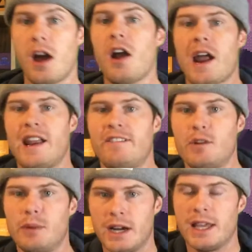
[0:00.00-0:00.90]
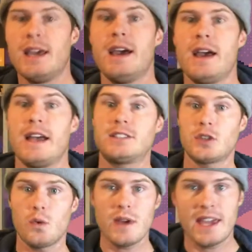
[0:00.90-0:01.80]
All right, everybody,
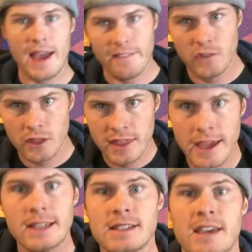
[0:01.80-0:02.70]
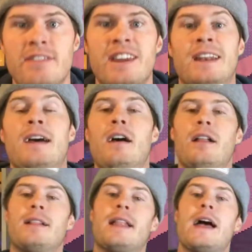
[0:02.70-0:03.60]
it's the week after Thanksgiving.
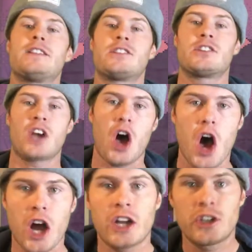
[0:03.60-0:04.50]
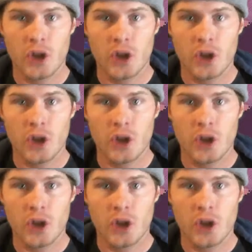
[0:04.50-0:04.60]
Let's talk